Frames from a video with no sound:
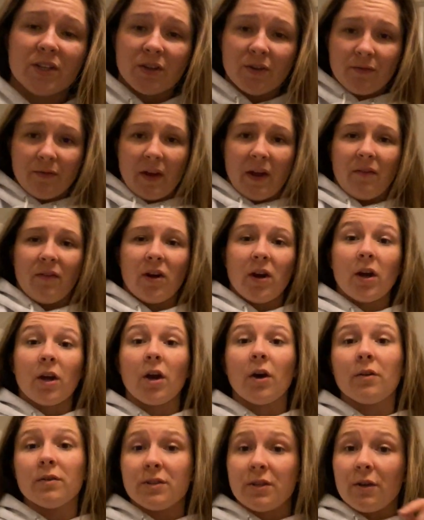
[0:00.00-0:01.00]
your favorite
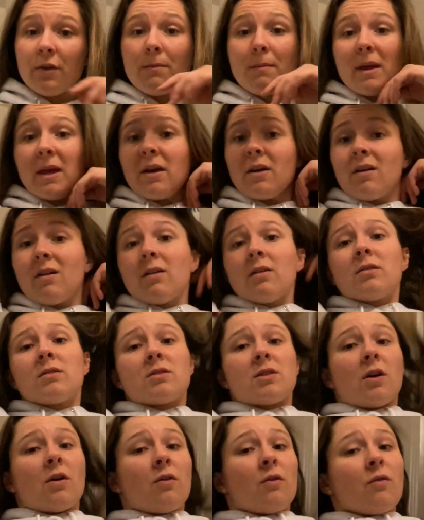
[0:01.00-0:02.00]
go-to meal?
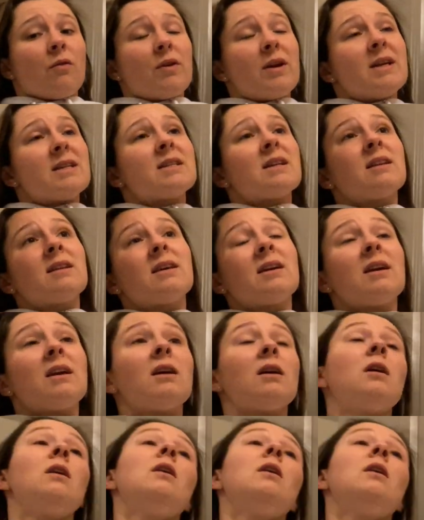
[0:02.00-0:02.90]
So recently,